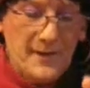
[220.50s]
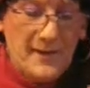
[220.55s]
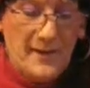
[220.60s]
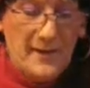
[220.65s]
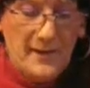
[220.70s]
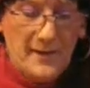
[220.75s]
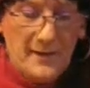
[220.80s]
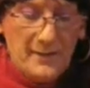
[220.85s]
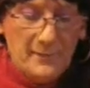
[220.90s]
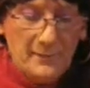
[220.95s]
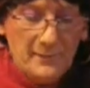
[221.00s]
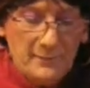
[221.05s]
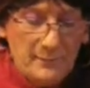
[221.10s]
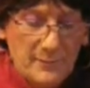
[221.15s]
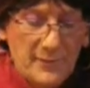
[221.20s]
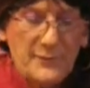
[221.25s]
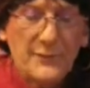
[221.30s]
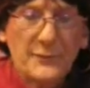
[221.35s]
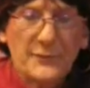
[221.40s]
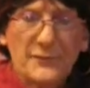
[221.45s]

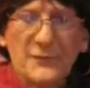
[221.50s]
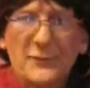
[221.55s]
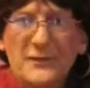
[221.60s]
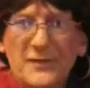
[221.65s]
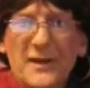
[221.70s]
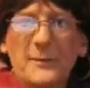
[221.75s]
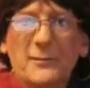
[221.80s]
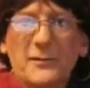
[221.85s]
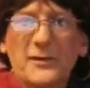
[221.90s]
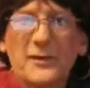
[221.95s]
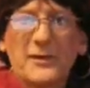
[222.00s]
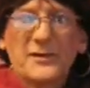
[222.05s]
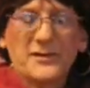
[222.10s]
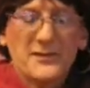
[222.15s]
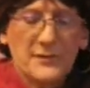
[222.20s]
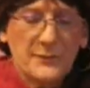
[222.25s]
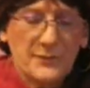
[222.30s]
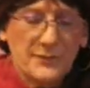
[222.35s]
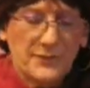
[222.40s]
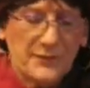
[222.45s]
But they're two separate
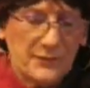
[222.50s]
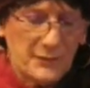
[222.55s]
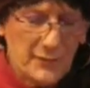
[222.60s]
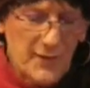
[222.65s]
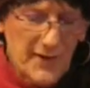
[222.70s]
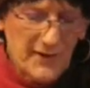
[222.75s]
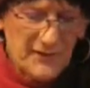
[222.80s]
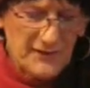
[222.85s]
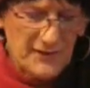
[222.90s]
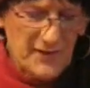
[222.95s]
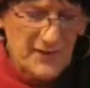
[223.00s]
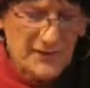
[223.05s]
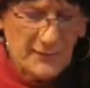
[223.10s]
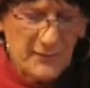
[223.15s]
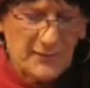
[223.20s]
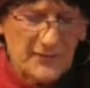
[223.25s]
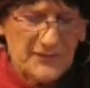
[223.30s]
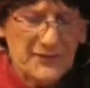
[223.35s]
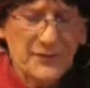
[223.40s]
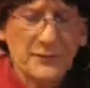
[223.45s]
issues.
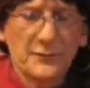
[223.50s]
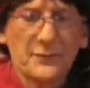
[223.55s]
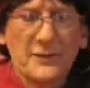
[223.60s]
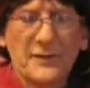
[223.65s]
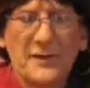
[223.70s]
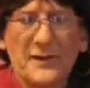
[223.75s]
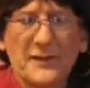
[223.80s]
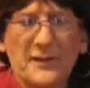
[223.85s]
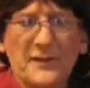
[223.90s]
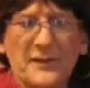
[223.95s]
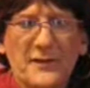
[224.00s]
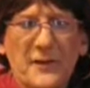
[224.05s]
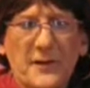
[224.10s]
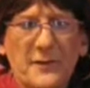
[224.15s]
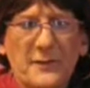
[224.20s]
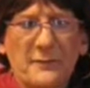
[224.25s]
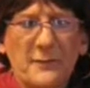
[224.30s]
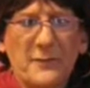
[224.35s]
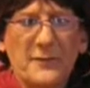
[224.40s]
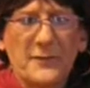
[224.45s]
Transgendering children
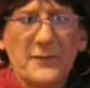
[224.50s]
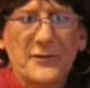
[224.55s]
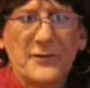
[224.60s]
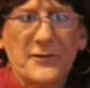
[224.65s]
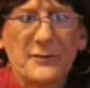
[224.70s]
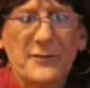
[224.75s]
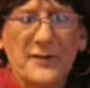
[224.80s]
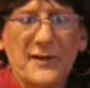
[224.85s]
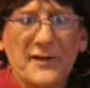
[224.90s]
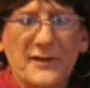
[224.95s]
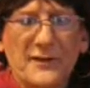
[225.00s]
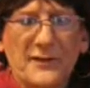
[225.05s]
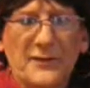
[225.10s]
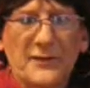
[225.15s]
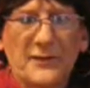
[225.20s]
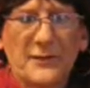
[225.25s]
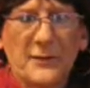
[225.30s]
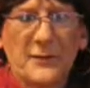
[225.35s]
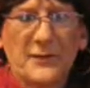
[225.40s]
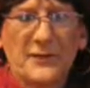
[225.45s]
itself, what they're doing is
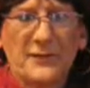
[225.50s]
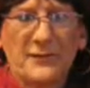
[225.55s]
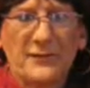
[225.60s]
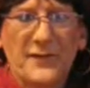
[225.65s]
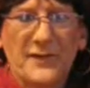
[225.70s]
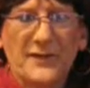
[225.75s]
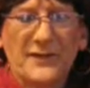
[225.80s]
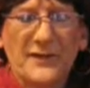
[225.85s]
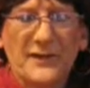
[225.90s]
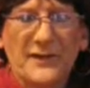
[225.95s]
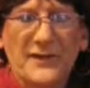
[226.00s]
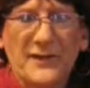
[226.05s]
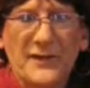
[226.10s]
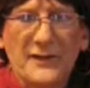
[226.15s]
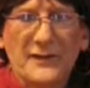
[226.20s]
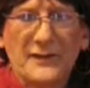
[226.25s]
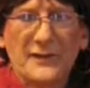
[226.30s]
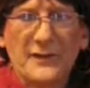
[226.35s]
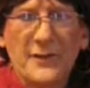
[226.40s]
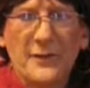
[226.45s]
they're convincing
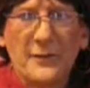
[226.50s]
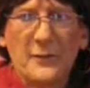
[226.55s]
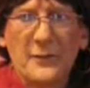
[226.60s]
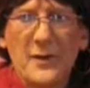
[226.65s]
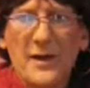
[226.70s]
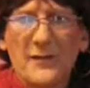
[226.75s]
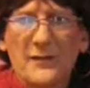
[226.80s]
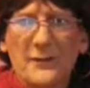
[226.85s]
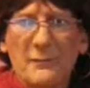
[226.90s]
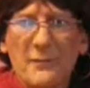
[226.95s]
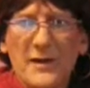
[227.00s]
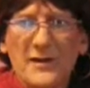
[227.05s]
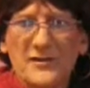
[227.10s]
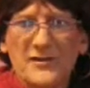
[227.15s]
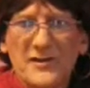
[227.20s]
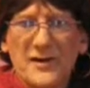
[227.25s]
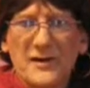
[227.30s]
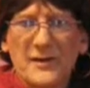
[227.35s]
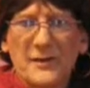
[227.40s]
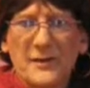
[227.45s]
kids that they're not the right
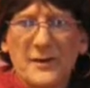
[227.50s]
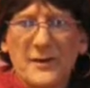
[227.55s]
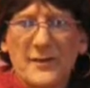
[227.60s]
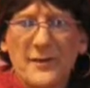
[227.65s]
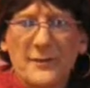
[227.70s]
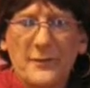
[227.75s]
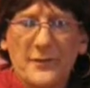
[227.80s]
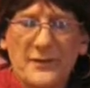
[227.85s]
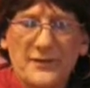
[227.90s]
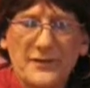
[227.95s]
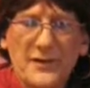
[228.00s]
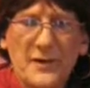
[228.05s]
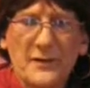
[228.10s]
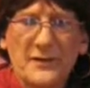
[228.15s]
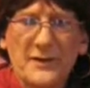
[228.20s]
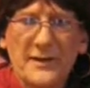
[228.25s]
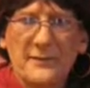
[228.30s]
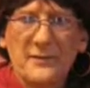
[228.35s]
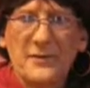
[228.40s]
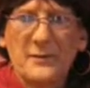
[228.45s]
gender, and then they
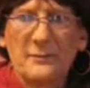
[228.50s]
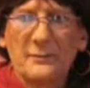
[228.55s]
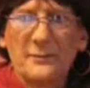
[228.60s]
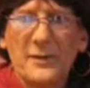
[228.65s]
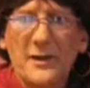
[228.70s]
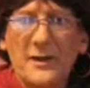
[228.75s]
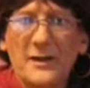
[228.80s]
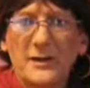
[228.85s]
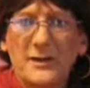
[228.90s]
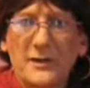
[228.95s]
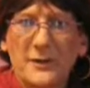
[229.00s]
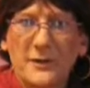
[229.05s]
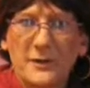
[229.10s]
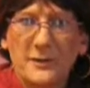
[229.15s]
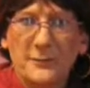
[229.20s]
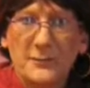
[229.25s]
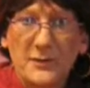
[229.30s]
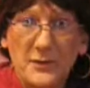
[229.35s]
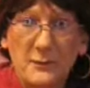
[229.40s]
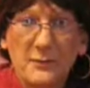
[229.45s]
start giving them
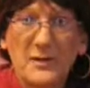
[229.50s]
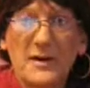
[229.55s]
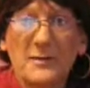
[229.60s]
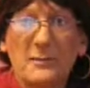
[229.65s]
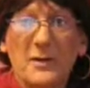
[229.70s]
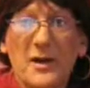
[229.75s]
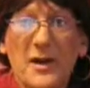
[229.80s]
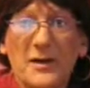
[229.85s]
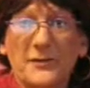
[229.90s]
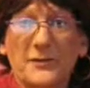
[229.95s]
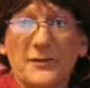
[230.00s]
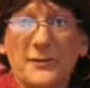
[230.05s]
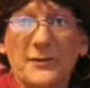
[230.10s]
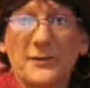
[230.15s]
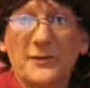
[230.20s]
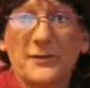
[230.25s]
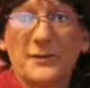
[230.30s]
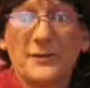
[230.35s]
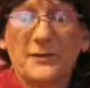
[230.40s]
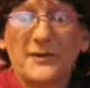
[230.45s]
puberty
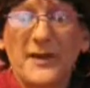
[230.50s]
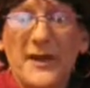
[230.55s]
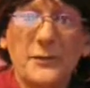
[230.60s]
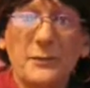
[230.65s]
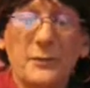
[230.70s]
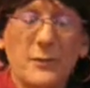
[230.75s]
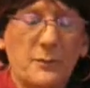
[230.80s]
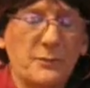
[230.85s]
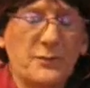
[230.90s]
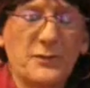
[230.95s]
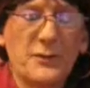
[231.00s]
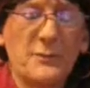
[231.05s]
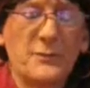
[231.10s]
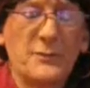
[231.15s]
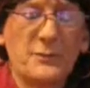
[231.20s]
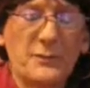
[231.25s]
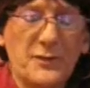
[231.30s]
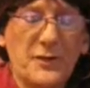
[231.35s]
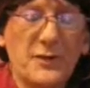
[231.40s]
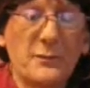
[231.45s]
blockers. Okay. Well,
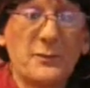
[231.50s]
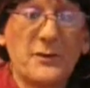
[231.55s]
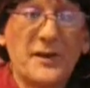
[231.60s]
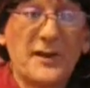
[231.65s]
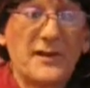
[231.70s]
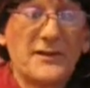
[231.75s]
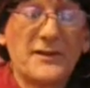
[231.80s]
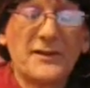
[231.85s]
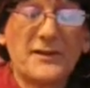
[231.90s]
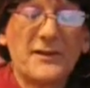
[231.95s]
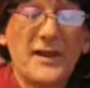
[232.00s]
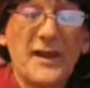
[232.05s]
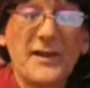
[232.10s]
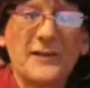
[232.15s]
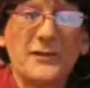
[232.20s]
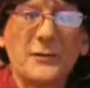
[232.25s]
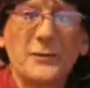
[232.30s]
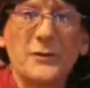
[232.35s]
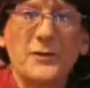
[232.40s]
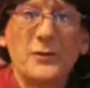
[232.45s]
puberty
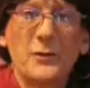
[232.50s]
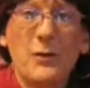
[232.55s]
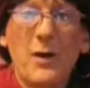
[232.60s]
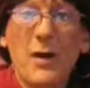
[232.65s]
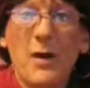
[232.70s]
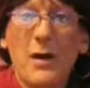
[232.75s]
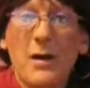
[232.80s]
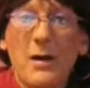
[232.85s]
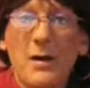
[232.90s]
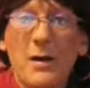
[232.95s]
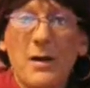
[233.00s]
decides who you are.